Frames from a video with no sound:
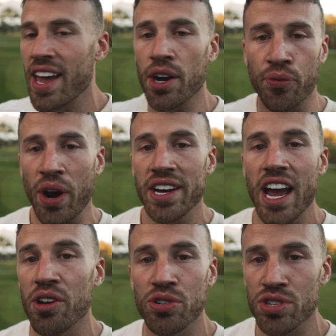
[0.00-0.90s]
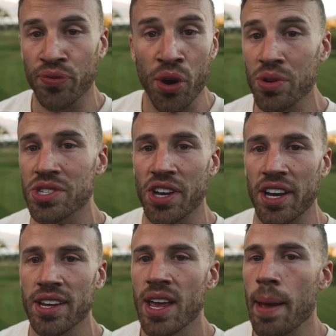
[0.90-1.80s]
And if right now you're just focused
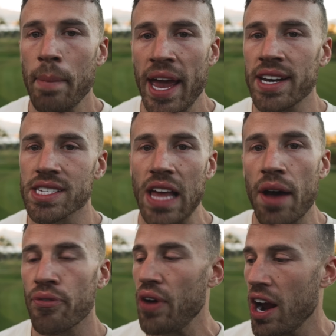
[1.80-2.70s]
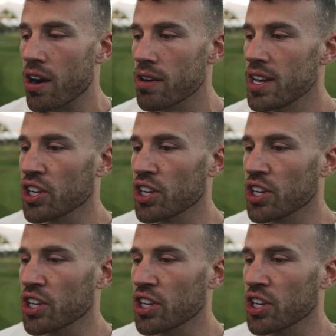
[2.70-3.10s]
on, man, it's not fair,